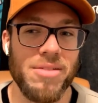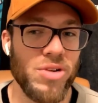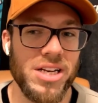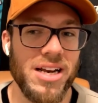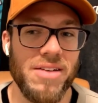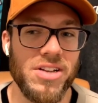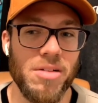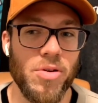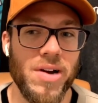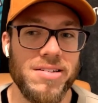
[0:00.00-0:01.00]
And we didn't have a
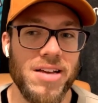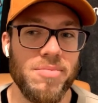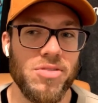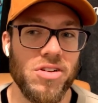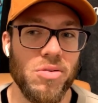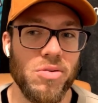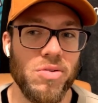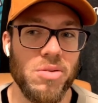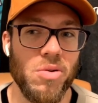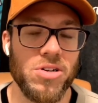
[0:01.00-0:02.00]
WA team, so no one
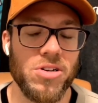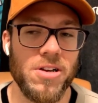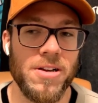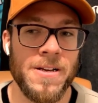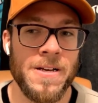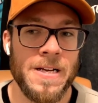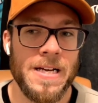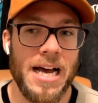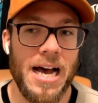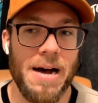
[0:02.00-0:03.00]
really watched it.
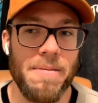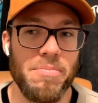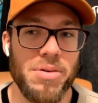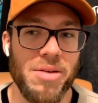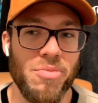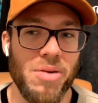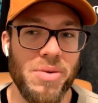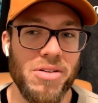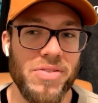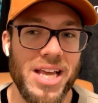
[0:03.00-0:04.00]
Um, but then when I
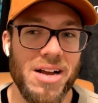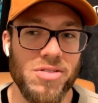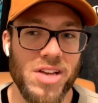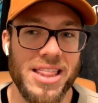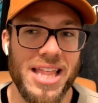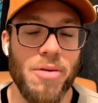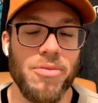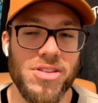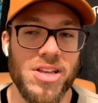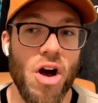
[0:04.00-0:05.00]
went over there, it was like, that
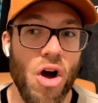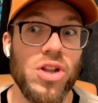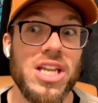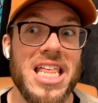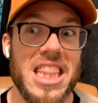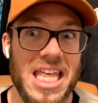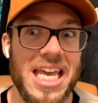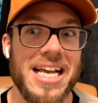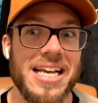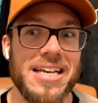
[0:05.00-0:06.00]
was the only
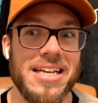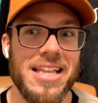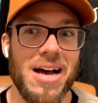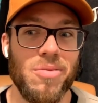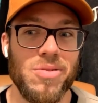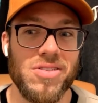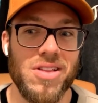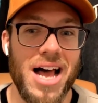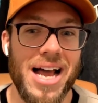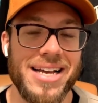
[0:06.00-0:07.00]
thing that was
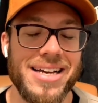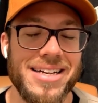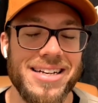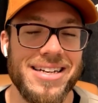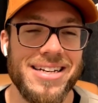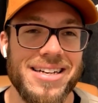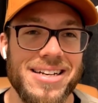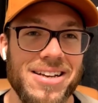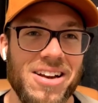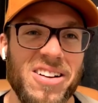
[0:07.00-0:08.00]
like,
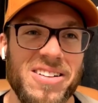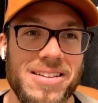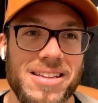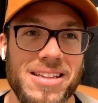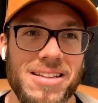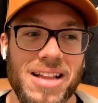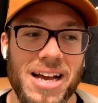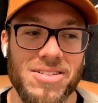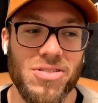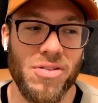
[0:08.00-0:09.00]
you know,
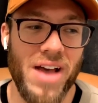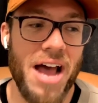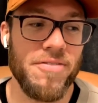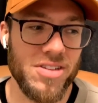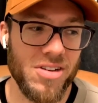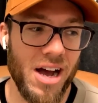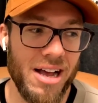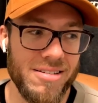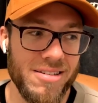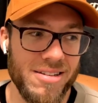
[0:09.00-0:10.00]
like sort of
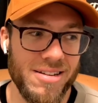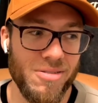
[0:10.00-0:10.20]
advertised.